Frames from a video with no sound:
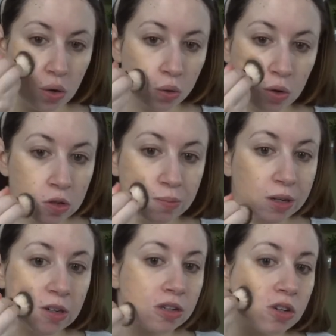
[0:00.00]
or a
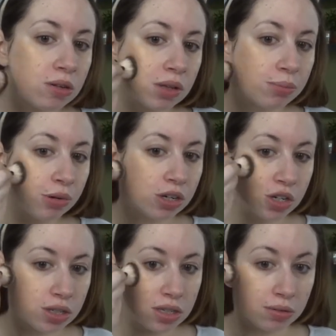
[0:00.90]
sponge. Let's start with a brush
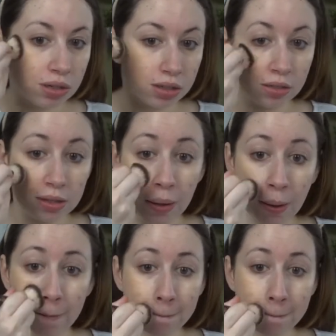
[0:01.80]
and see what it looks like.